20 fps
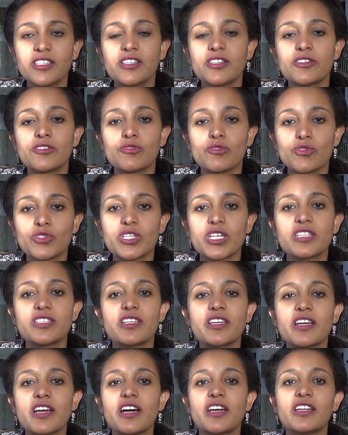so that
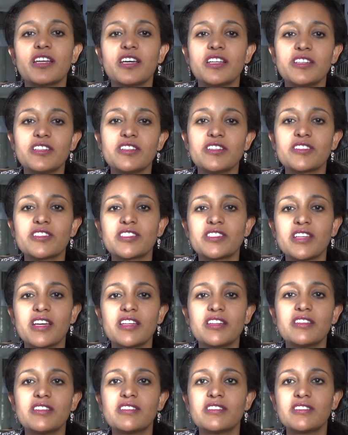they can
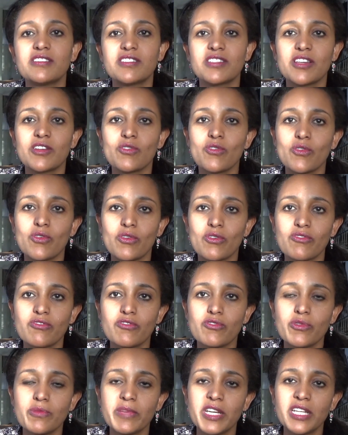understand the role of
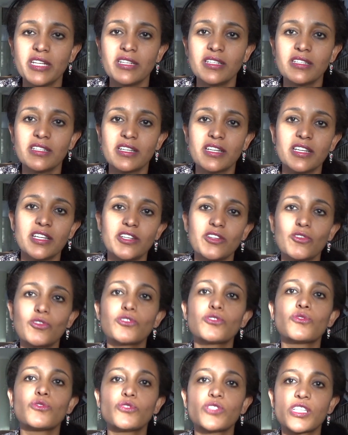women and
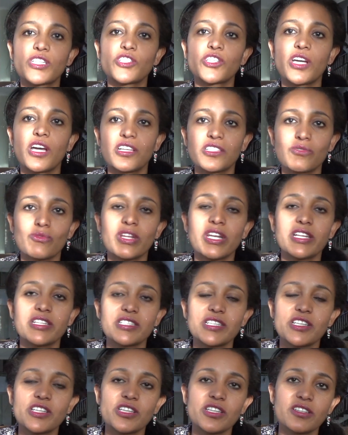also as well as
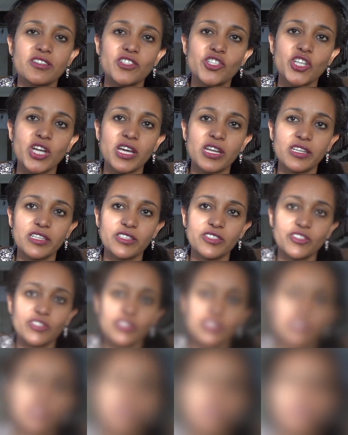their
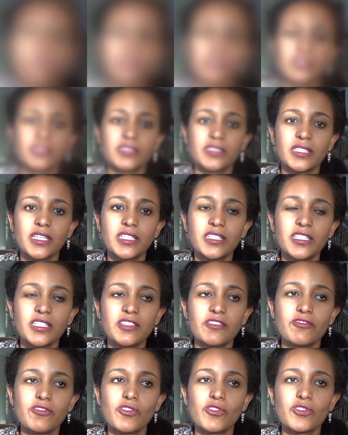challenges. I think
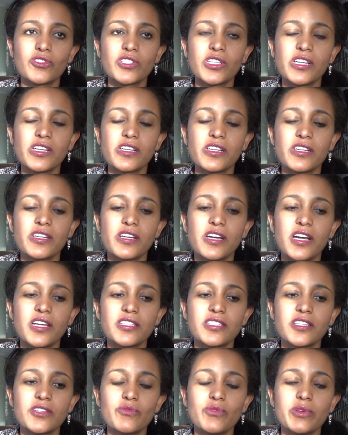for the
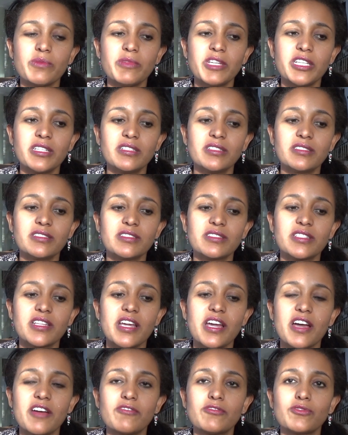other women, they
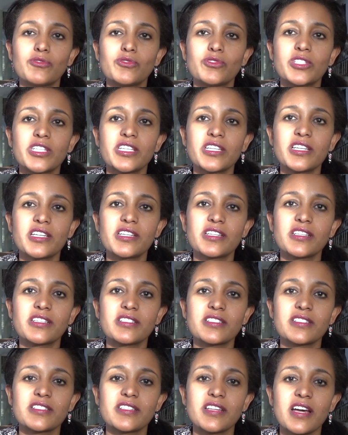have to think
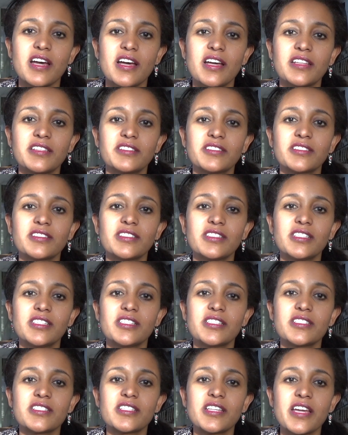that
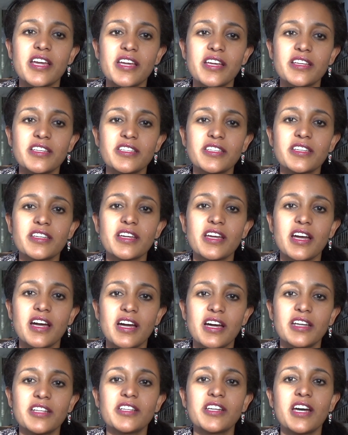they
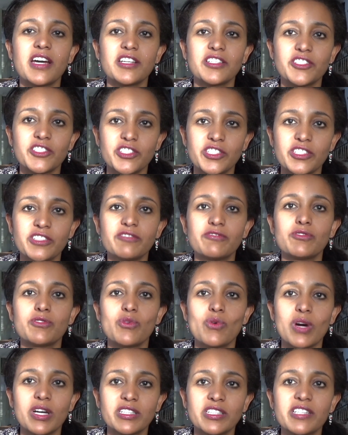can achieve
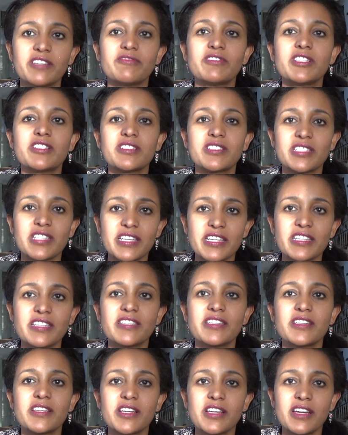whatever they
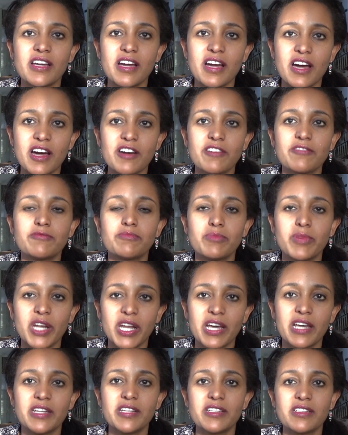have
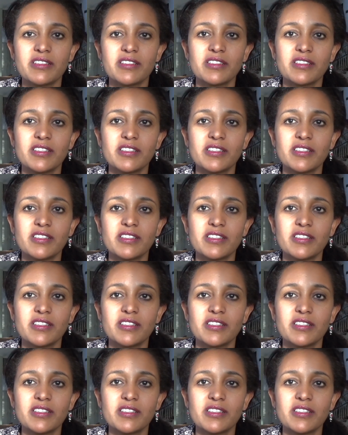planned.